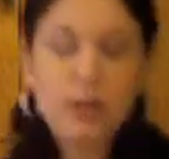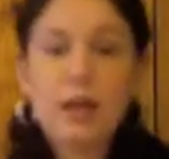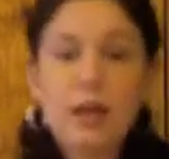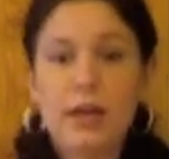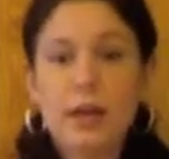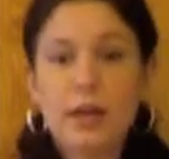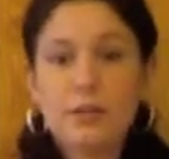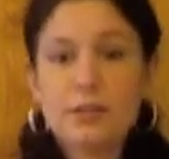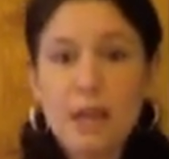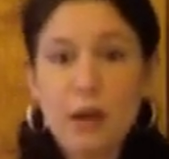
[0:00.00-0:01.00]

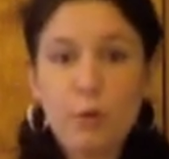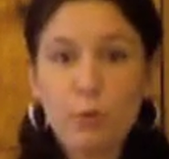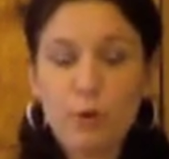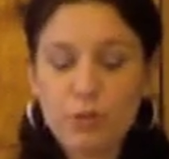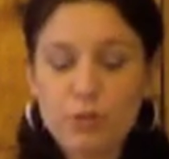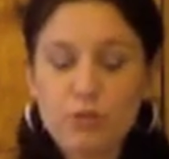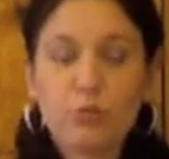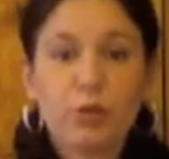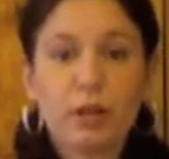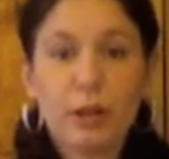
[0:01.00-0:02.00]
And now what we're going to do is
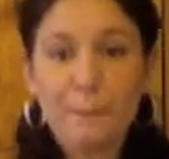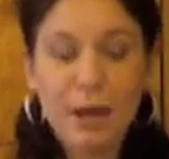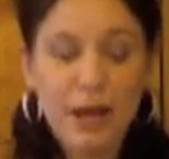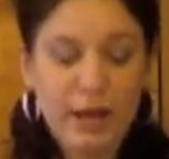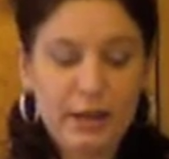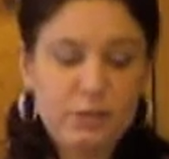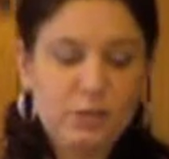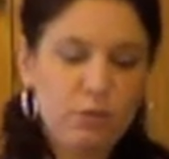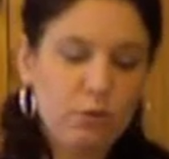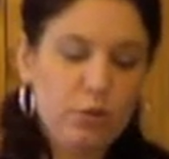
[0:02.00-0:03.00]
we're going to combine.
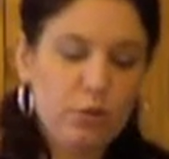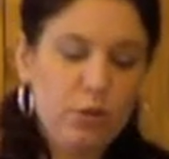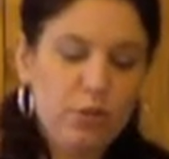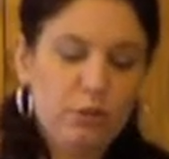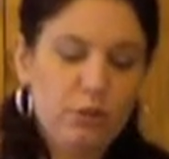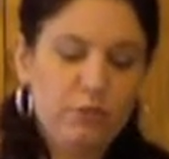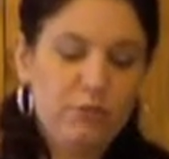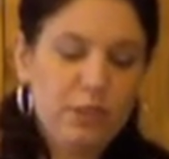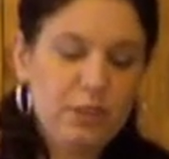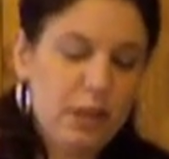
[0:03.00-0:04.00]
So you're going to
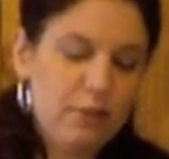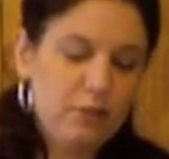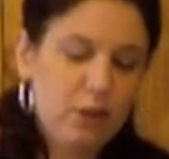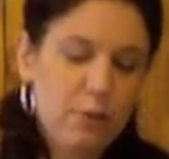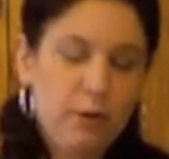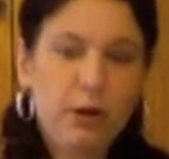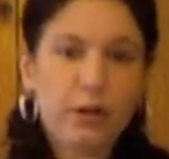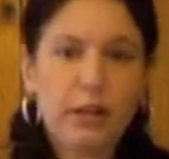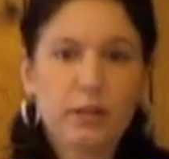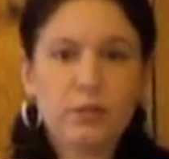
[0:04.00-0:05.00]
fit that top
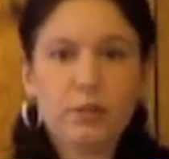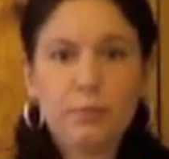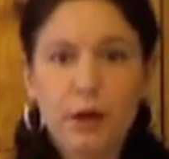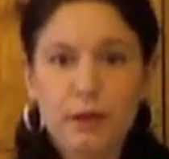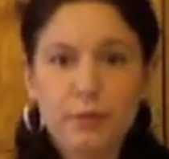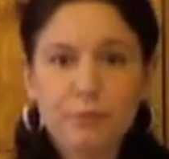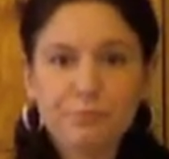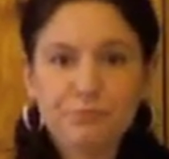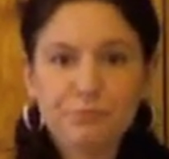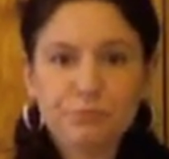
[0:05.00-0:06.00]
part into the bottom.
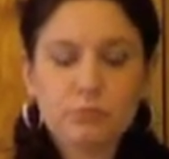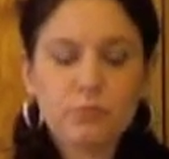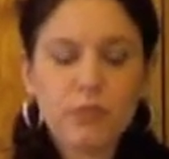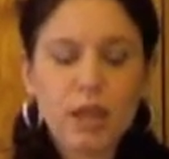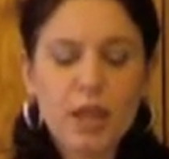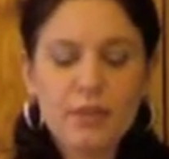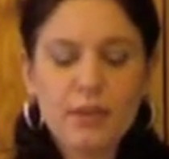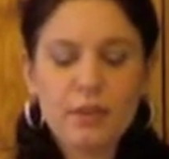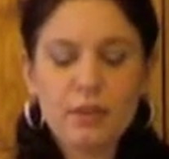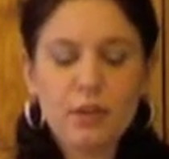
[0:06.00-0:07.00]
And
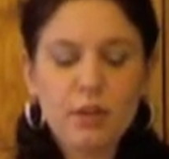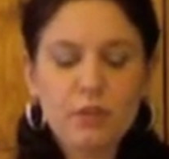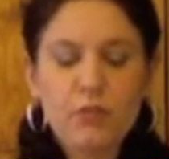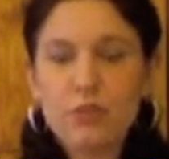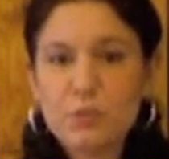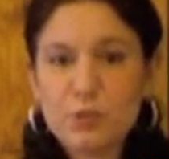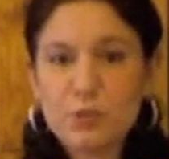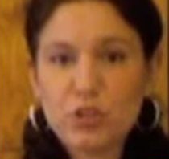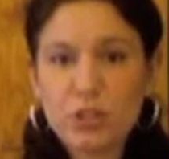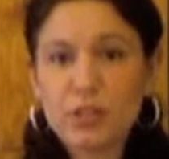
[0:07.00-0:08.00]
then for this
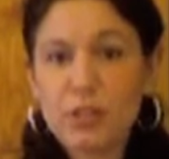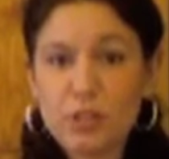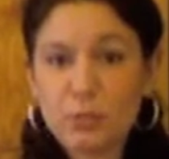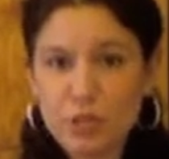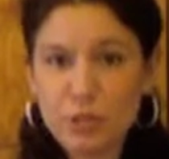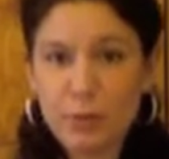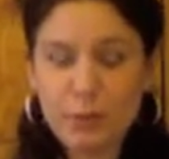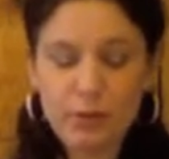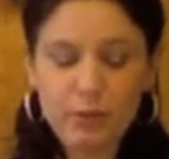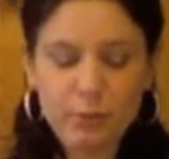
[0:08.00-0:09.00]
machine, and each machine might be
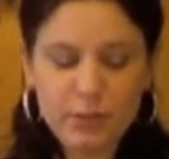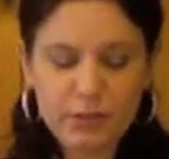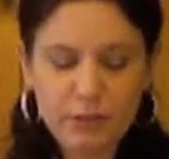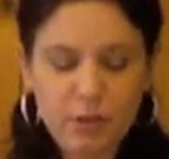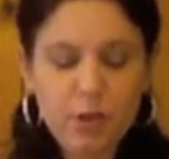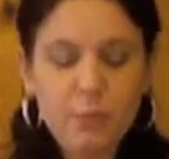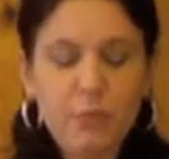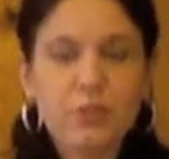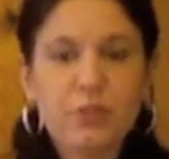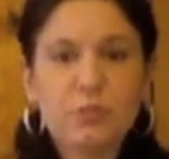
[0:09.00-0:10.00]
a little bit different,
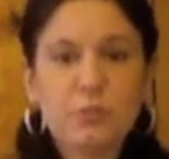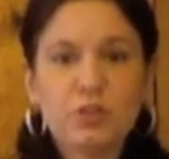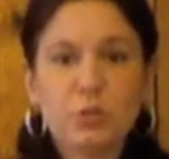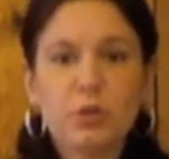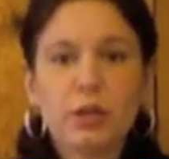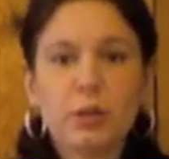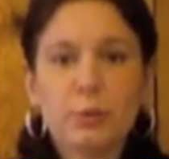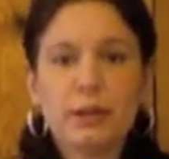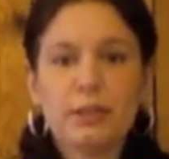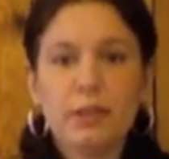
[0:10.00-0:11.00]
but for this machine, we're going to
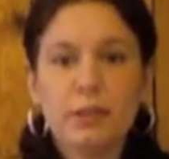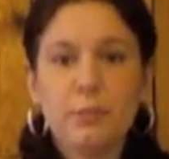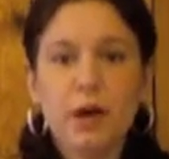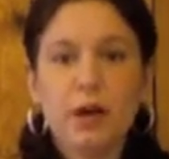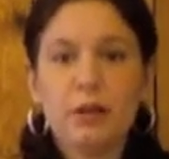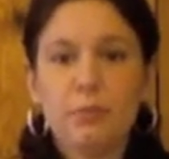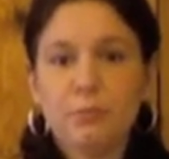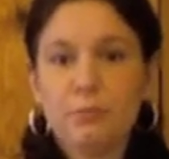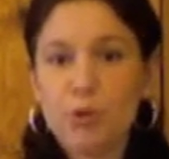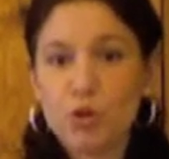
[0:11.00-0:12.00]
press on the bottom
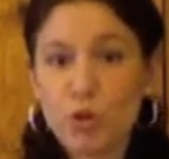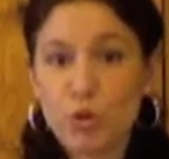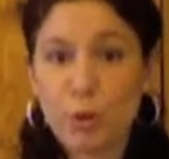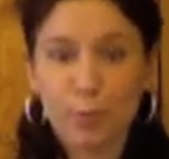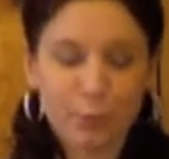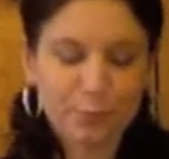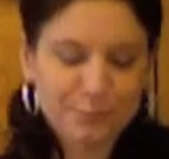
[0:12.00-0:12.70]
pusher upper.